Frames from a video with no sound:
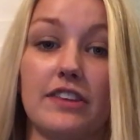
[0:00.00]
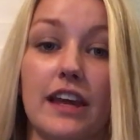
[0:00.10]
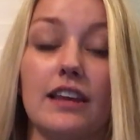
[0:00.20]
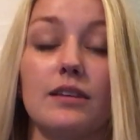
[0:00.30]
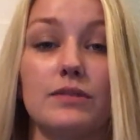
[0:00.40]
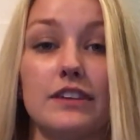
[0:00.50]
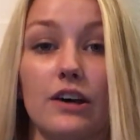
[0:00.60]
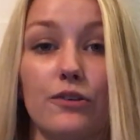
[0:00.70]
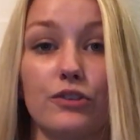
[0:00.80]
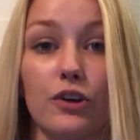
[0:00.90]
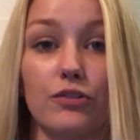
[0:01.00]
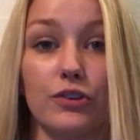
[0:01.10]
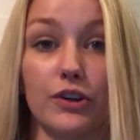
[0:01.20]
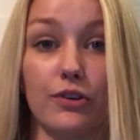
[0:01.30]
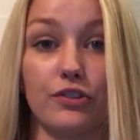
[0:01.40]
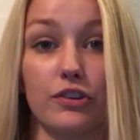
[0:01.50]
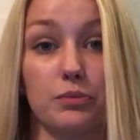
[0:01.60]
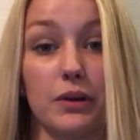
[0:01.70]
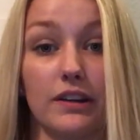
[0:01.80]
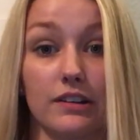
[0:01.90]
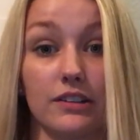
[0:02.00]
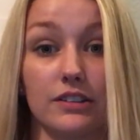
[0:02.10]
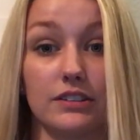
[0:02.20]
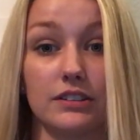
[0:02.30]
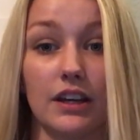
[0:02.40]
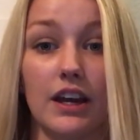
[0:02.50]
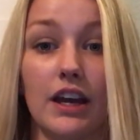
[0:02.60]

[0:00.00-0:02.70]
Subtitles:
they themselves are ferocious predators.